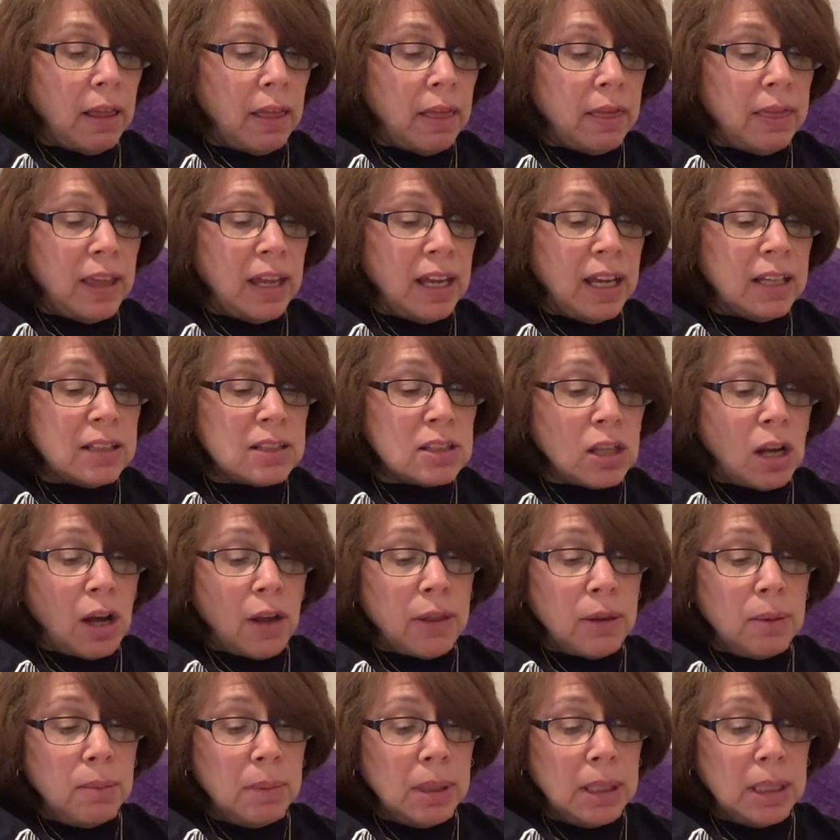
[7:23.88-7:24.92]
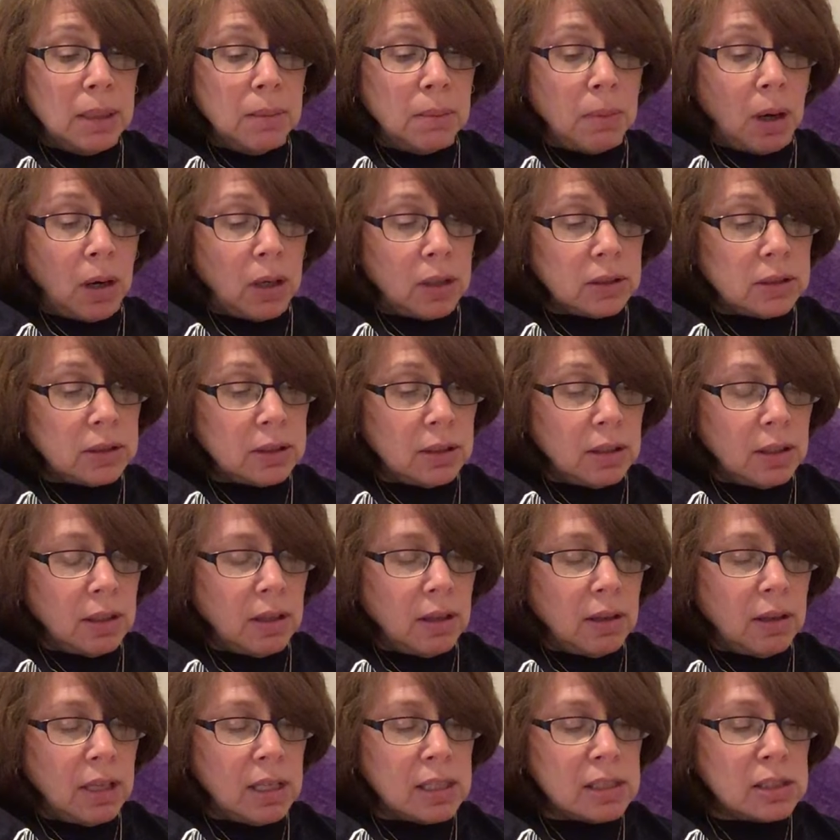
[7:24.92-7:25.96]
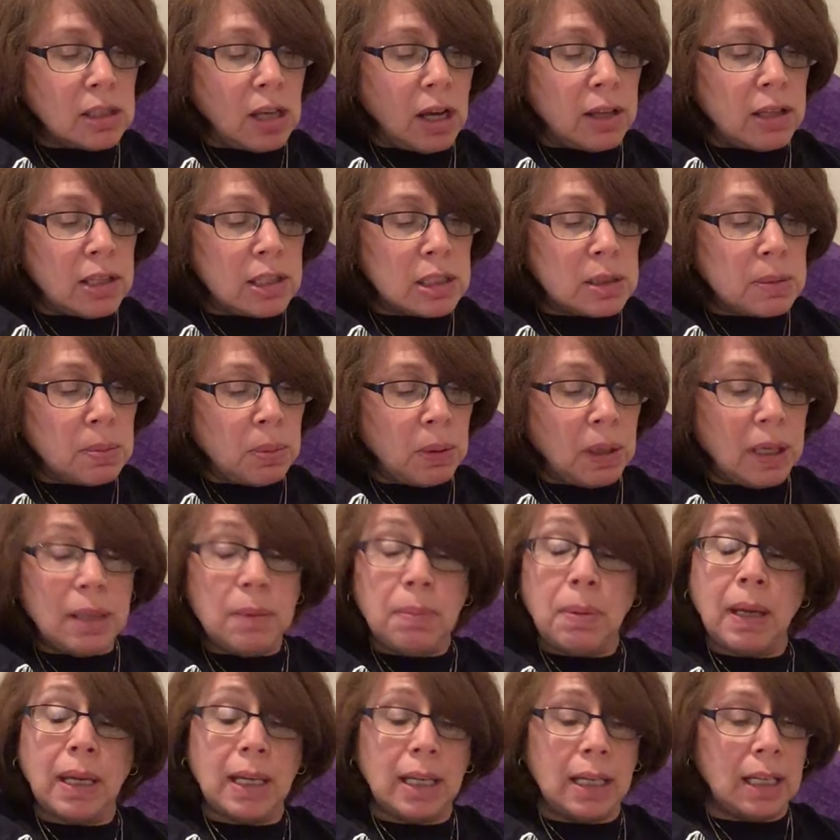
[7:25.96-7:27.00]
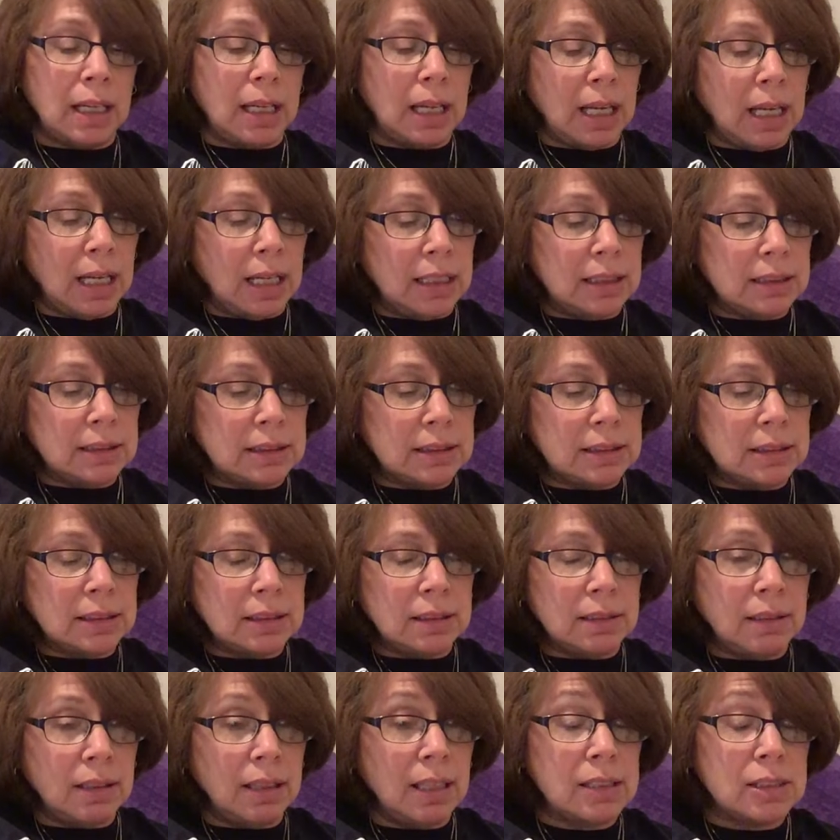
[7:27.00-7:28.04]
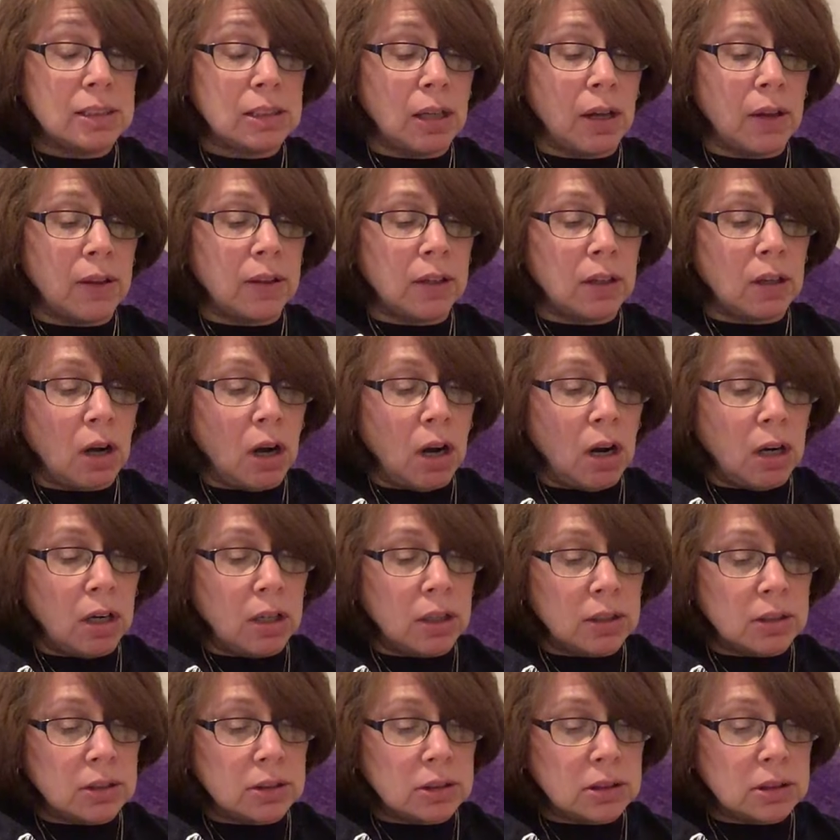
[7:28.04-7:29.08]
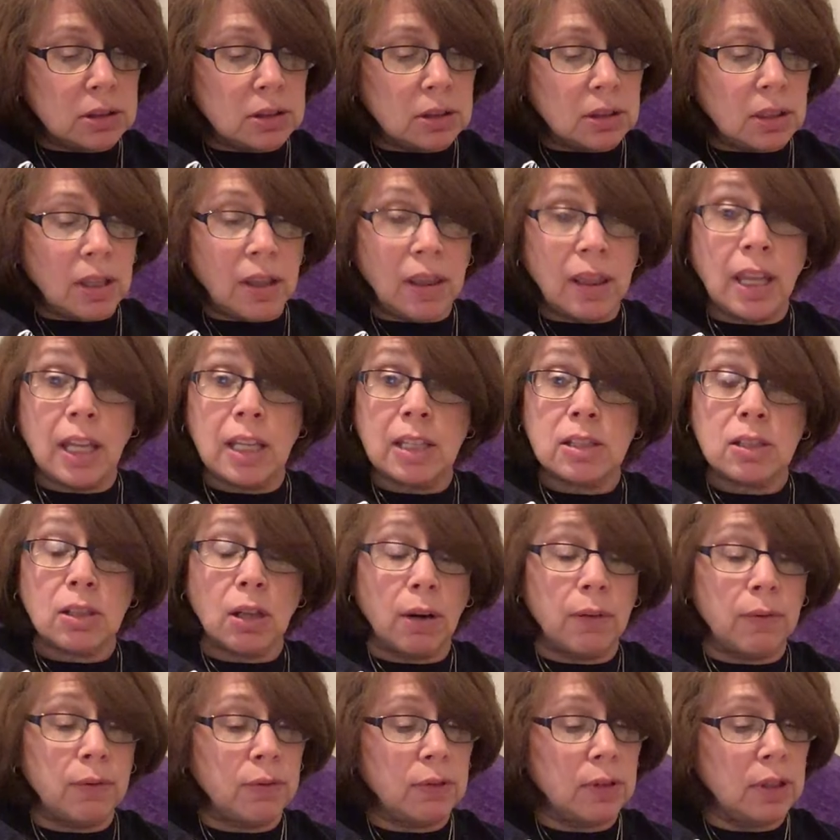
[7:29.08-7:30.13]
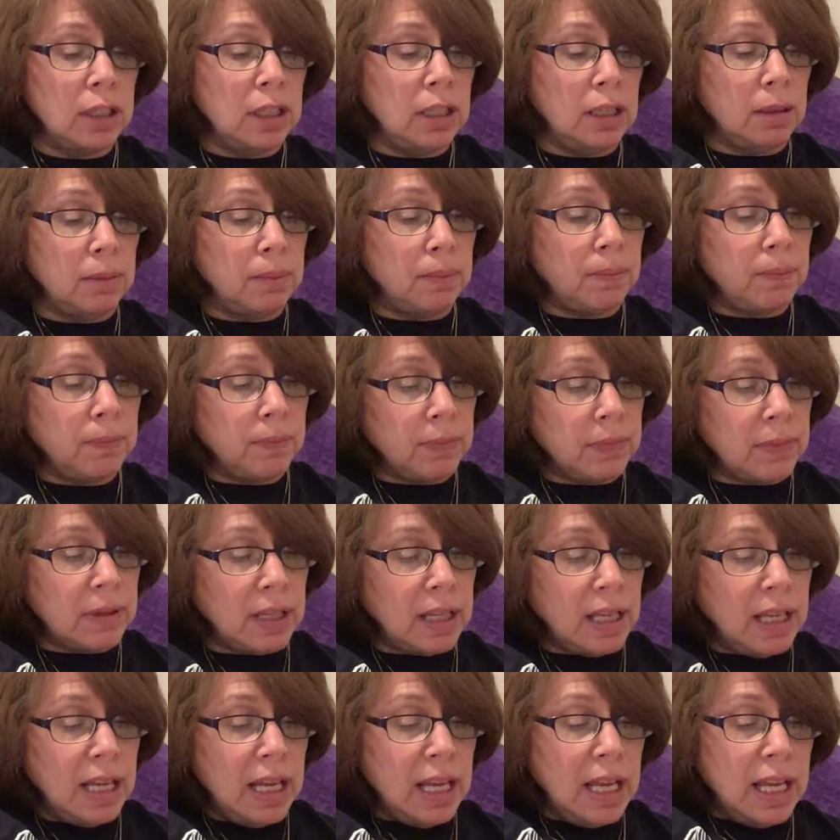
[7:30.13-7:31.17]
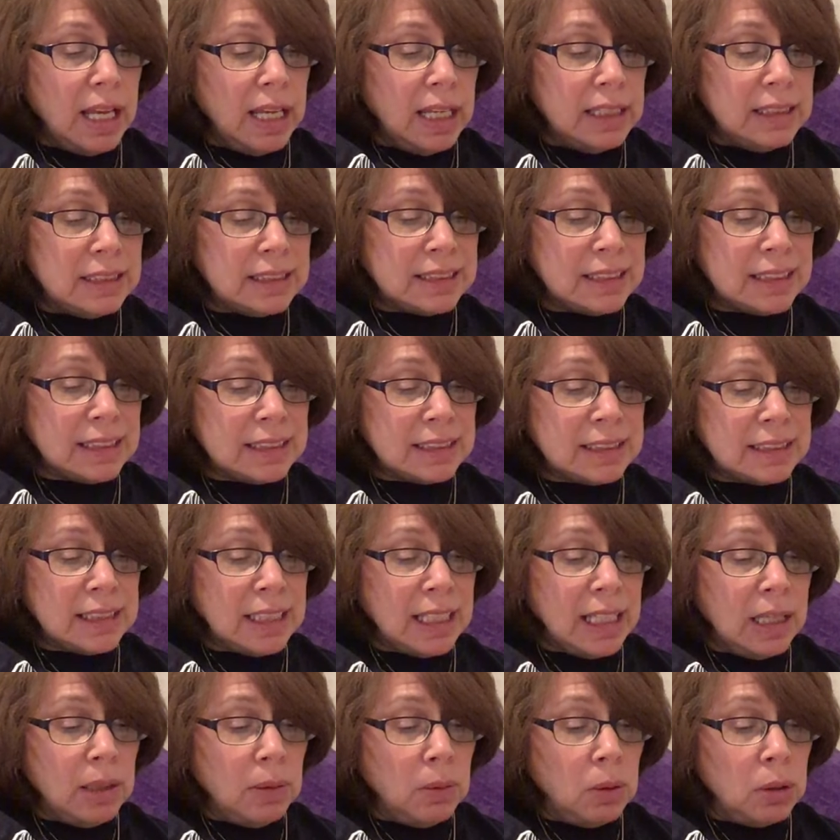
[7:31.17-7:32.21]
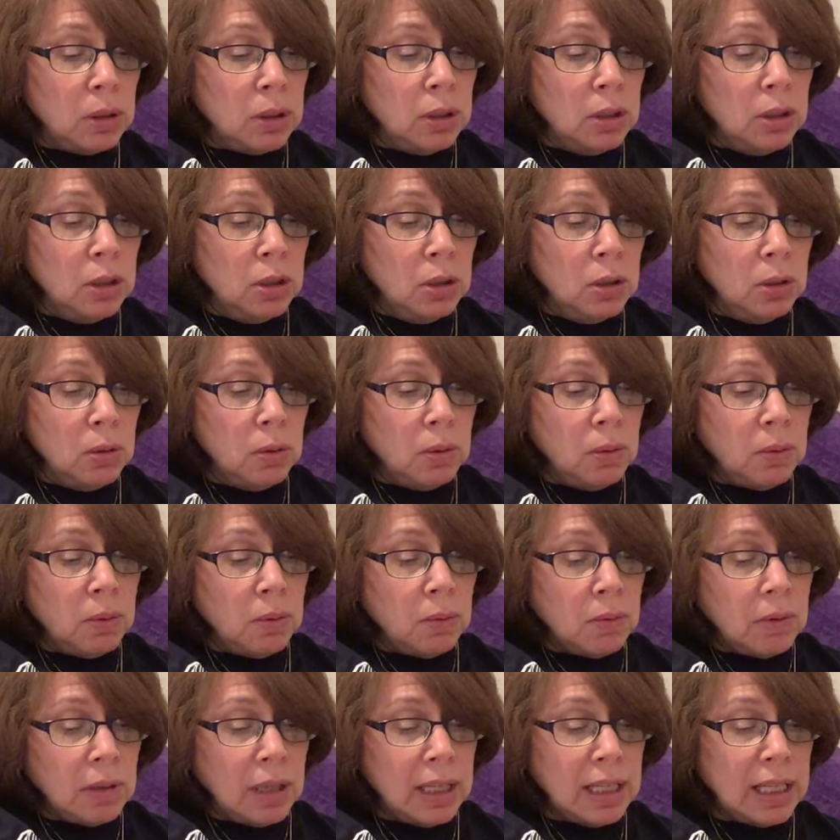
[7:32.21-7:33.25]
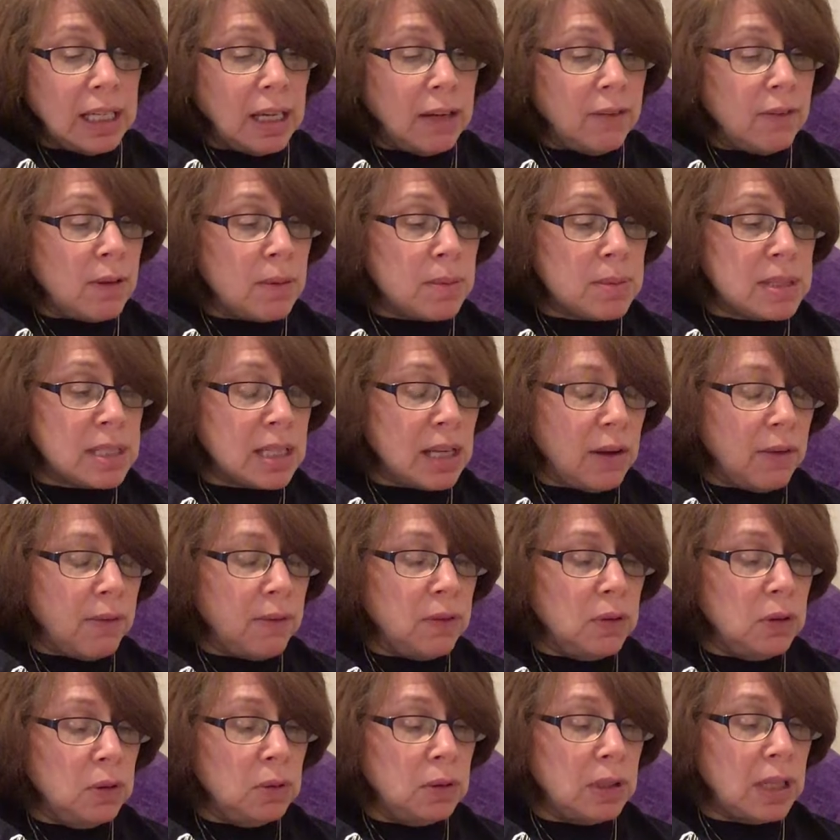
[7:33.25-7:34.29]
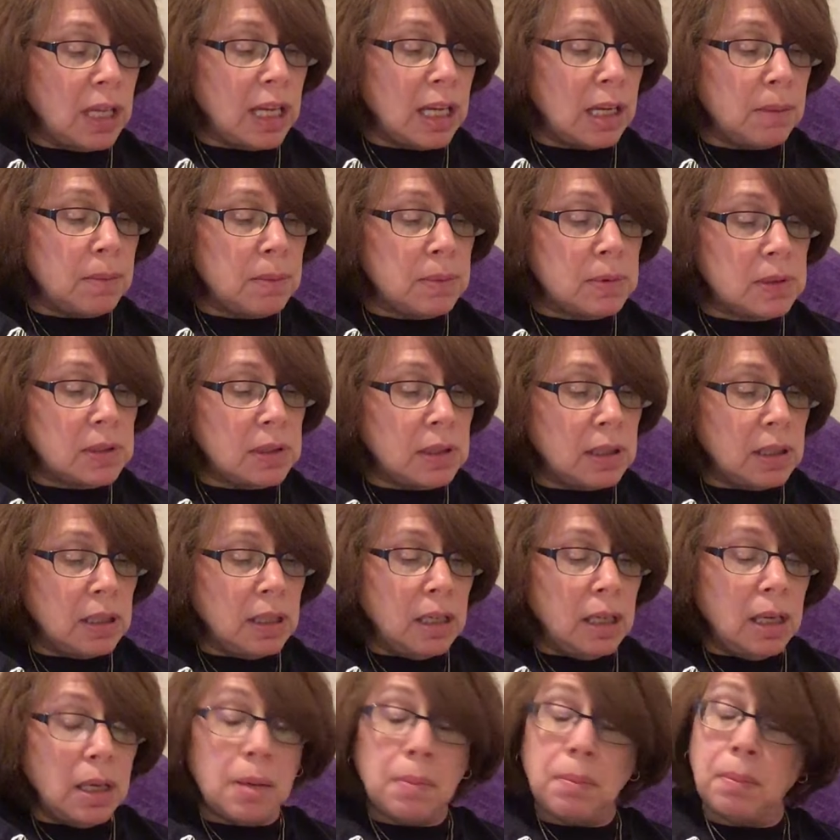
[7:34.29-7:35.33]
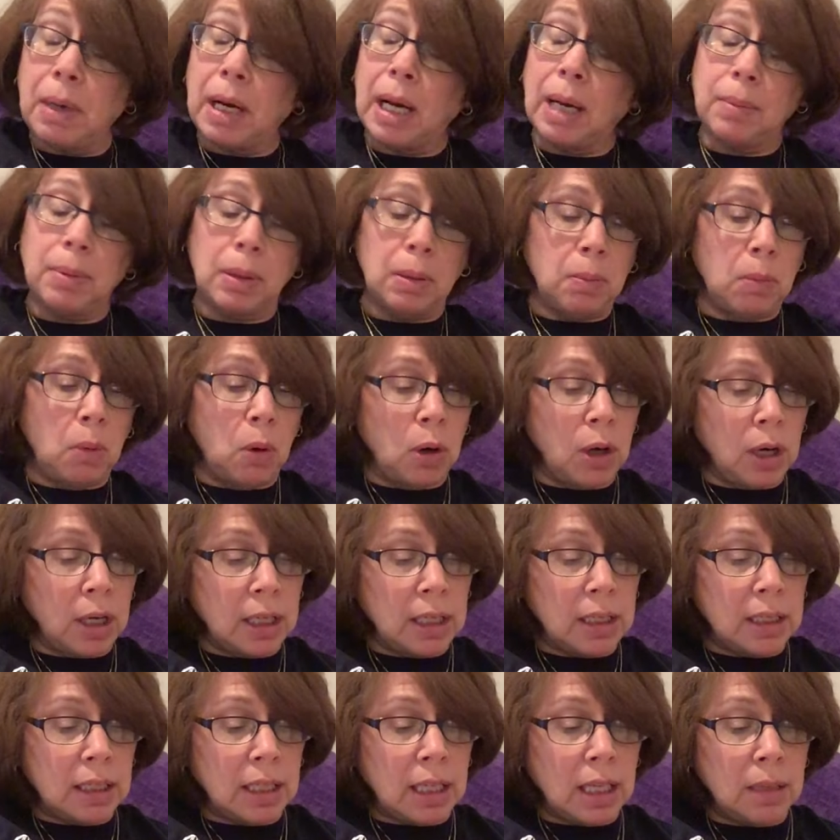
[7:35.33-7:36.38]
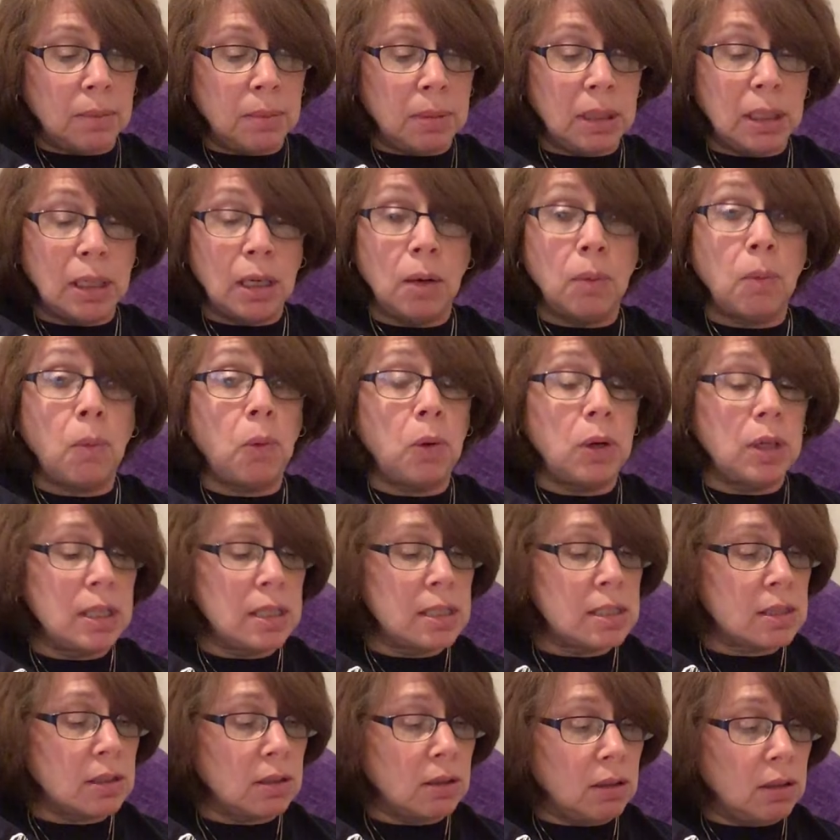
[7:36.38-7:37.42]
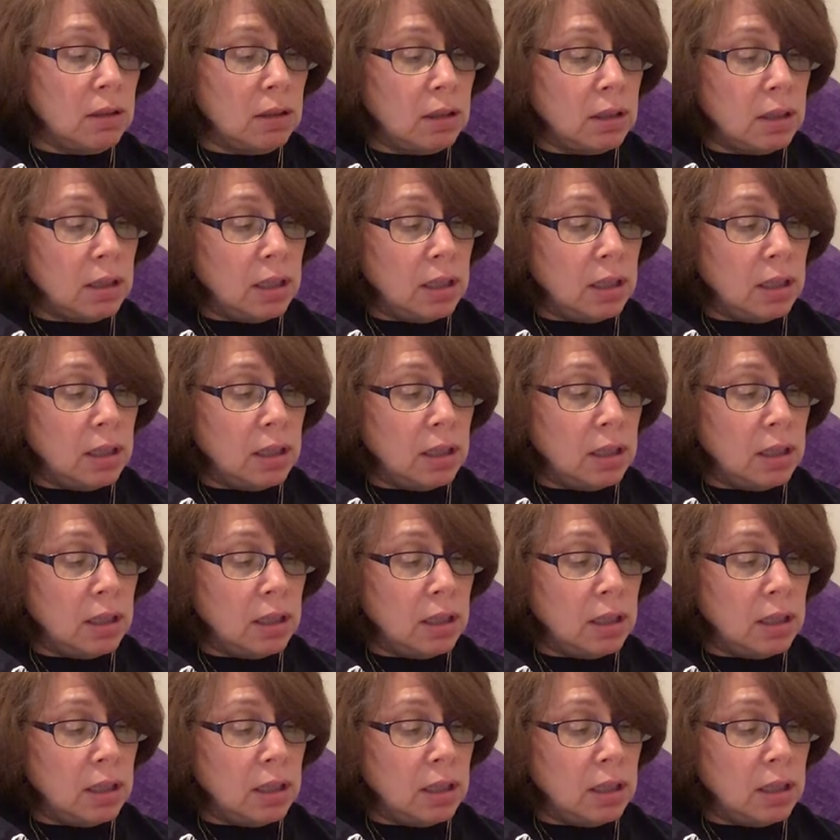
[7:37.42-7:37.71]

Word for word: They saw the mini mart. They saw the spray paint cans. They saw the cars. They saw freedom. And since they were new, they gave themselves new names. Bobby Morgan had become Weasel.